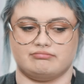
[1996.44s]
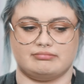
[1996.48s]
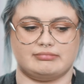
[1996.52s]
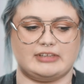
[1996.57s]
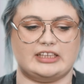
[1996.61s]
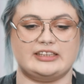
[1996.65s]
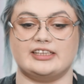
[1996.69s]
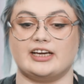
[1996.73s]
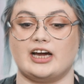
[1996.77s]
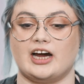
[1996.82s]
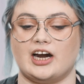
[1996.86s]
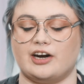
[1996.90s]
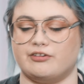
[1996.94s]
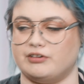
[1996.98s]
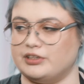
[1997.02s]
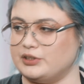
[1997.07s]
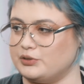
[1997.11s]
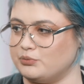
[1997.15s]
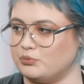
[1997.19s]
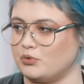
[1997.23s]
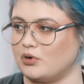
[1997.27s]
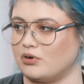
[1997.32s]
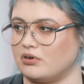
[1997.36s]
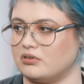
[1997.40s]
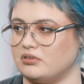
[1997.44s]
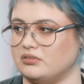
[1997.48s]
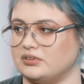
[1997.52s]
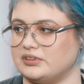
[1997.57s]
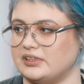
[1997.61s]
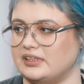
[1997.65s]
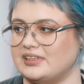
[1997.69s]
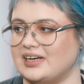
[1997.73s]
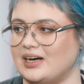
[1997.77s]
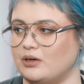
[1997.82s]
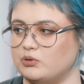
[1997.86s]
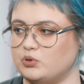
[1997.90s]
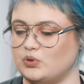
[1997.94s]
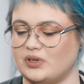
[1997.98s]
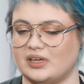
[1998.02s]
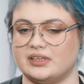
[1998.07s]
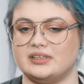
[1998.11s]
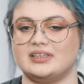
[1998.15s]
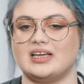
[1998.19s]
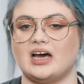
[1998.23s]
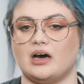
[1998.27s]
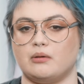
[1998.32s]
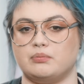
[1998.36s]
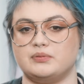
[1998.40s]
in the current world and how to
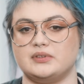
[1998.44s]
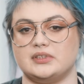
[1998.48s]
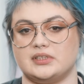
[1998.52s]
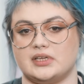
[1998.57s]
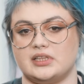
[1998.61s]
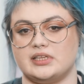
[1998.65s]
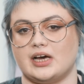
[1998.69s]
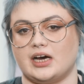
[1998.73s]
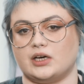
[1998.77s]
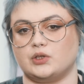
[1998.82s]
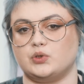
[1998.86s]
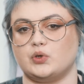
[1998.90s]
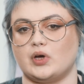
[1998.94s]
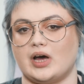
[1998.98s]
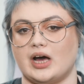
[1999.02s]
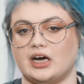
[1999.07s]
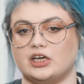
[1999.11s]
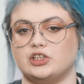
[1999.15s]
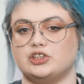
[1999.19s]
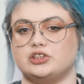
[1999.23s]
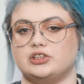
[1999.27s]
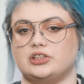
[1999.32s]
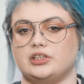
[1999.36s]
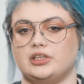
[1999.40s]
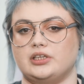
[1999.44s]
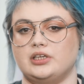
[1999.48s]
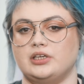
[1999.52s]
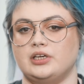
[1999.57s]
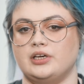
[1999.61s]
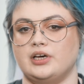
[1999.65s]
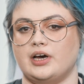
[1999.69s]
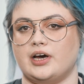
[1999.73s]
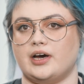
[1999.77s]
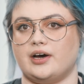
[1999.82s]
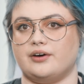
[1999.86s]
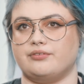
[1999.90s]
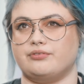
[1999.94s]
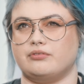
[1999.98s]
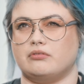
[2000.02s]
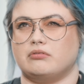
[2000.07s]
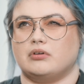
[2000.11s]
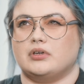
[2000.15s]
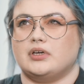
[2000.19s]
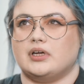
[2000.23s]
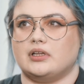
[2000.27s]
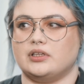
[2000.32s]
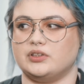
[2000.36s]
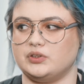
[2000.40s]
adapt it and how to actually have
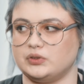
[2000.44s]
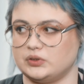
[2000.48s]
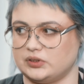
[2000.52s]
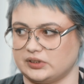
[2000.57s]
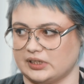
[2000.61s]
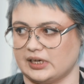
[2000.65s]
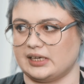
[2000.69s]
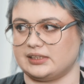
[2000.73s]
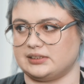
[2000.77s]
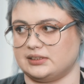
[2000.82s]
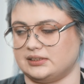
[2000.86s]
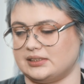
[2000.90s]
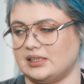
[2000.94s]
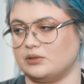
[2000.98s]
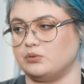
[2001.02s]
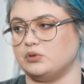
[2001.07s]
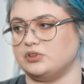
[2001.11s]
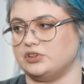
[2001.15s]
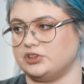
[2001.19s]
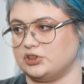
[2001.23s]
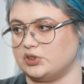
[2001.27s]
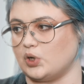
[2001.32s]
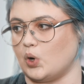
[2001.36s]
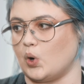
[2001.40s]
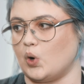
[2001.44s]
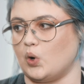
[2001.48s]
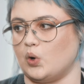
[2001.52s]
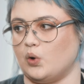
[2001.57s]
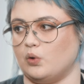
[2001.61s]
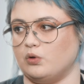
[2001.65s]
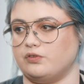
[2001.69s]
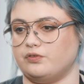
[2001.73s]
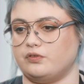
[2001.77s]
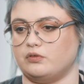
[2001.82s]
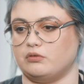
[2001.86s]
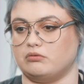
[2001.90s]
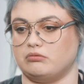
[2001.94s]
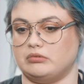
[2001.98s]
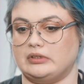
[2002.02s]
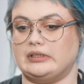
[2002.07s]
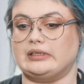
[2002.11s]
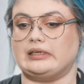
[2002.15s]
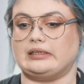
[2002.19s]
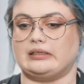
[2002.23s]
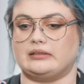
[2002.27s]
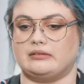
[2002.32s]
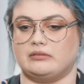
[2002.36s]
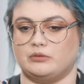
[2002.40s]
real use cases that will solve
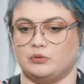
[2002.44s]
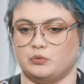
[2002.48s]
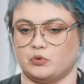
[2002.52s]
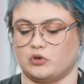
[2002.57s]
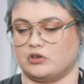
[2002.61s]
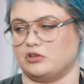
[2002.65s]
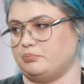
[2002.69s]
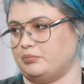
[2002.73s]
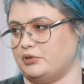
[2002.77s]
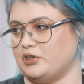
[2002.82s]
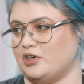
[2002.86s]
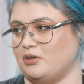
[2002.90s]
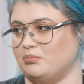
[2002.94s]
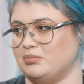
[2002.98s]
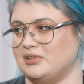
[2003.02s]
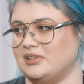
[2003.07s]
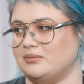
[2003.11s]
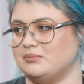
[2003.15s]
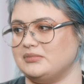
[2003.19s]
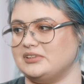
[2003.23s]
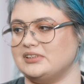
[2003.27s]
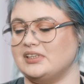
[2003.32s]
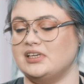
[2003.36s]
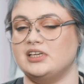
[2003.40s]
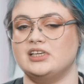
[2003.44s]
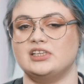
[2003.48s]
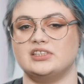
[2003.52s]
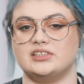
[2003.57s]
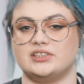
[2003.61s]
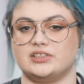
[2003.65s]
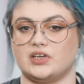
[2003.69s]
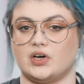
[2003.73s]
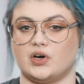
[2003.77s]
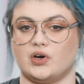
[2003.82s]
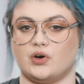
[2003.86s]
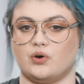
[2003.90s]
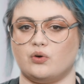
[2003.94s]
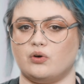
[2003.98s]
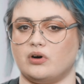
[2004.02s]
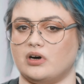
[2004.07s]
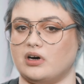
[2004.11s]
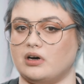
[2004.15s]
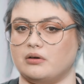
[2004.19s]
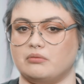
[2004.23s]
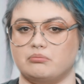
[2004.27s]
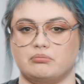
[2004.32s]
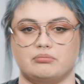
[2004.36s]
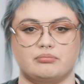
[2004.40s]
real world problems.
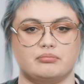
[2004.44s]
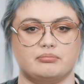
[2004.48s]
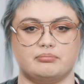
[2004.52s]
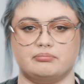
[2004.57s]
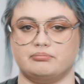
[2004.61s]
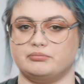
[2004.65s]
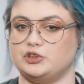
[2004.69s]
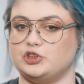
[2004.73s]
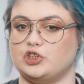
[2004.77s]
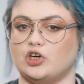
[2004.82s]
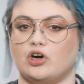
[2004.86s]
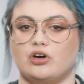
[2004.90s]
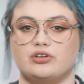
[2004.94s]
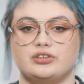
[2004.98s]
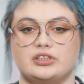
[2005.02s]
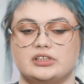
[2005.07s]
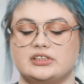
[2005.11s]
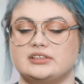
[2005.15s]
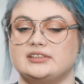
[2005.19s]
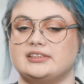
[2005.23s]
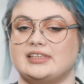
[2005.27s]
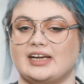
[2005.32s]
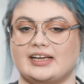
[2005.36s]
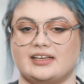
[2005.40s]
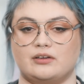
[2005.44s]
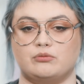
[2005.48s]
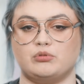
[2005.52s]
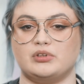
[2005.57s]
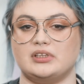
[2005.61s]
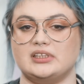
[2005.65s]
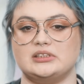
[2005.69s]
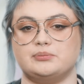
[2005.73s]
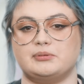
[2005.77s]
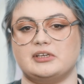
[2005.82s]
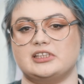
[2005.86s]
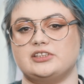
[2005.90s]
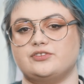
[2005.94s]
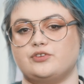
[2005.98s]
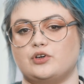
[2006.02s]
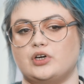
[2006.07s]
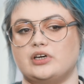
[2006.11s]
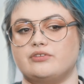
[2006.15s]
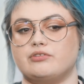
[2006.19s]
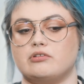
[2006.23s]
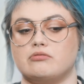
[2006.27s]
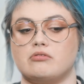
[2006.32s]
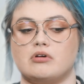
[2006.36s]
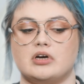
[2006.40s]
So join, there's like a really space for
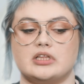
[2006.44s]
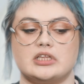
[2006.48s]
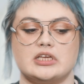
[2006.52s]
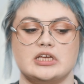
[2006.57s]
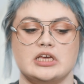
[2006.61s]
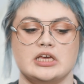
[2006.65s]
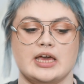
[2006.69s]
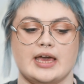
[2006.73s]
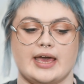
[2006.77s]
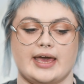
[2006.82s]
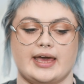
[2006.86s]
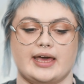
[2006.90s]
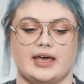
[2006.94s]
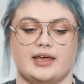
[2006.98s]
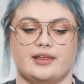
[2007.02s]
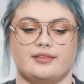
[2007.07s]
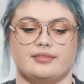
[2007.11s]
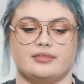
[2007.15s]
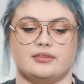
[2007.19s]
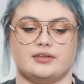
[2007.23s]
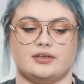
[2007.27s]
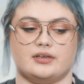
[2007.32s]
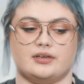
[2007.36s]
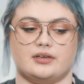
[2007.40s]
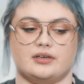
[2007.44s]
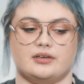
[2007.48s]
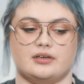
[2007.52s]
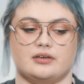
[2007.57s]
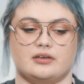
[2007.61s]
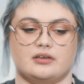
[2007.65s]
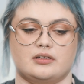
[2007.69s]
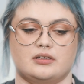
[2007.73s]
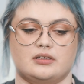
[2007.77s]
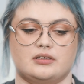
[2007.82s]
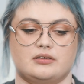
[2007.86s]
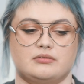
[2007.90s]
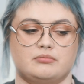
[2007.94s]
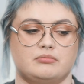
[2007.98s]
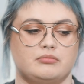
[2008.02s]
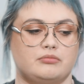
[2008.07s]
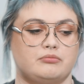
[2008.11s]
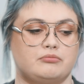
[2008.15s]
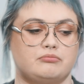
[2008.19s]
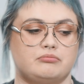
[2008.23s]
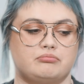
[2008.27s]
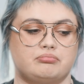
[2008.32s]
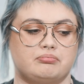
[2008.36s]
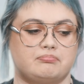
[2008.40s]
everyone, and
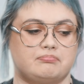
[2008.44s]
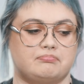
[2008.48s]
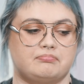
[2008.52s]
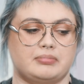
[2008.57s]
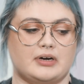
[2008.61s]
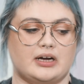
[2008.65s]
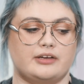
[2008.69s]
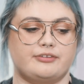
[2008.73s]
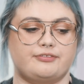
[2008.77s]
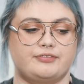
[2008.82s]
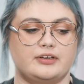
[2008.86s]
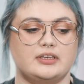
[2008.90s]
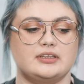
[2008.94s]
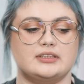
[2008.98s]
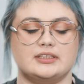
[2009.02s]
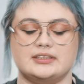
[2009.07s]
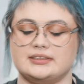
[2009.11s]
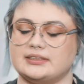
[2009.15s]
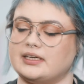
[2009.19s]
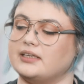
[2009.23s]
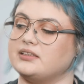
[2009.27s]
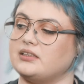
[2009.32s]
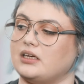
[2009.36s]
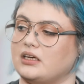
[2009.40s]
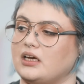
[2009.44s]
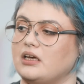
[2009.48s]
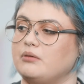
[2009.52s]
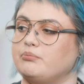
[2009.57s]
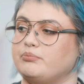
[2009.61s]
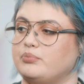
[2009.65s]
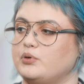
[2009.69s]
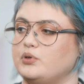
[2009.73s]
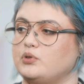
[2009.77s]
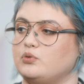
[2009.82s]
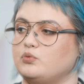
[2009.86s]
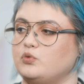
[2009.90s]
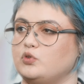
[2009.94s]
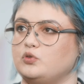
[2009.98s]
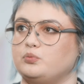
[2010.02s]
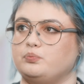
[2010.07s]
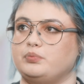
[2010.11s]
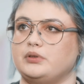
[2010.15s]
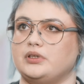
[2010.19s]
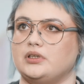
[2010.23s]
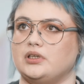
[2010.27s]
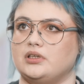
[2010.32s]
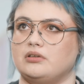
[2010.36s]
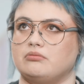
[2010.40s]
I think this kind of input would
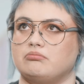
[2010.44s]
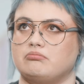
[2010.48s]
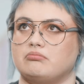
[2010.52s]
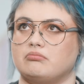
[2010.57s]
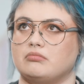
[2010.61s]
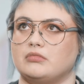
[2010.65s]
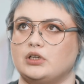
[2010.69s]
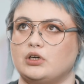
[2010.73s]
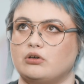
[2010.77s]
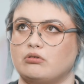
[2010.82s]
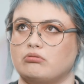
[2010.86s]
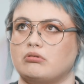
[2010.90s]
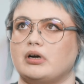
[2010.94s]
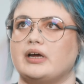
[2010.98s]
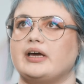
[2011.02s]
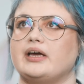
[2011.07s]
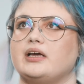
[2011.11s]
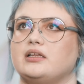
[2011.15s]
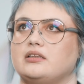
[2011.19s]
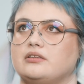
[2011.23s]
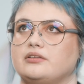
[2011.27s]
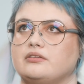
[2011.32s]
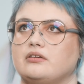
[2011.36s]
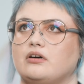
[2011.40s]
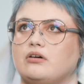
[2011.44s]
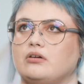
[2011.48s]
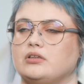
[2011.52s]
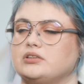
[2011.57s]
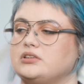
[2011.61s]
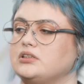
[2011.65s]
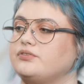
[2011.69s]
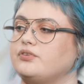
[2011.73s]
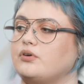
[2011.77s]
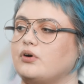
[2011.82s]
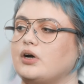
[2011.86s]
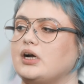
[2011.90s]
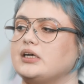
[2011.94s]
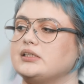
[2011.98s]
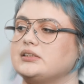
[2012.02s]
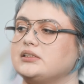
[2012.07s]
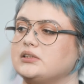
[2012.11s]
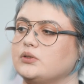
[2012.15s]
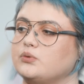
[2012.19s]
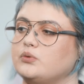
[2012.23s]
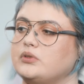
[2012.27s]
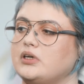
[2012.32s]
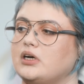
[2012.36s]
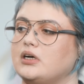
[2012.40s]
be great also for us,
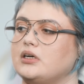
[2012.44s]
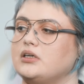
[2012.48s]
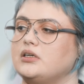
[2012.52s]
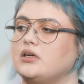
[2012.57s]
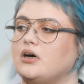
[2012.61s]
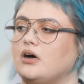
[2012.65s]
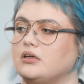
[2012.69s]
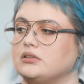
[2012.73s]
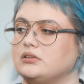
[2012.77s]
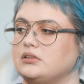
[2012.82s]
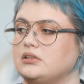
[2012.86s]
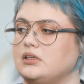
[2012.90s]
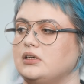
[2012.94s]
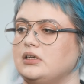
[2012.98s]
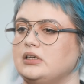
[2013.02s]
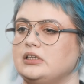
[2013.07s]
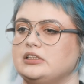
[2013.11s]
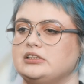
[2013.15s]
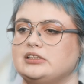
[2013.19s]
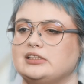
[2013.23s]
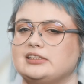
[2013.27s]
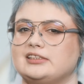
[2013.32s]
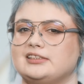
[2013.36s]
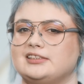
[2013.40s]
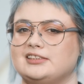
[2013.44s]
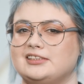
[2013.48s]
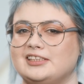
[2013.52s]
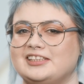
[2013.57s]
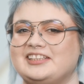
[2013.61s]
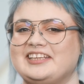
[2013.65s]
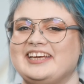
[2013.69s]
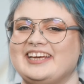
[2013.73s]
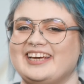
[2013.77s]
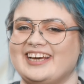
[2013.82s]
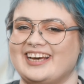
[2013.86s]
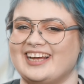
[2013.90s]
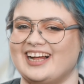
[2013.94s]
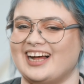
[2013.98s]
so we are not just sitting